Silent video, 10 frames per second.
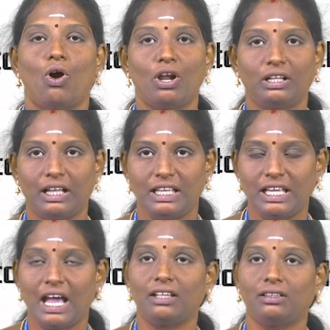on the
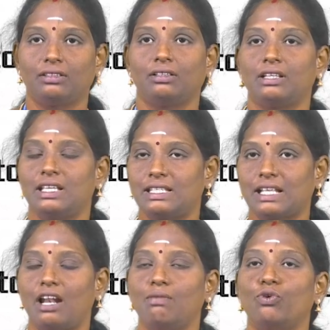earth is
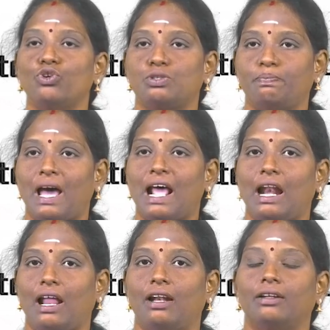almost
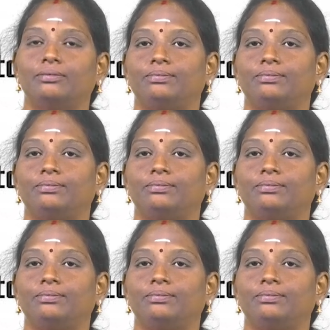parallel.